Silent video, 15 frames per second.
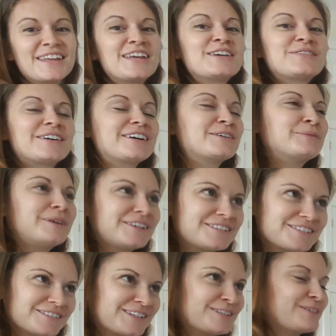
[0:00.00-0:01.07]
If I wanted
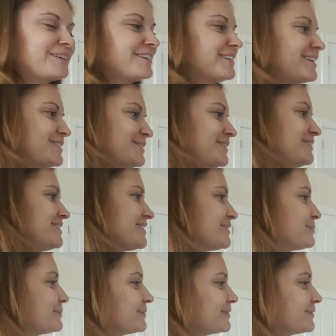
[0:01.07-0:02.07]
to redo it, that's what I would do.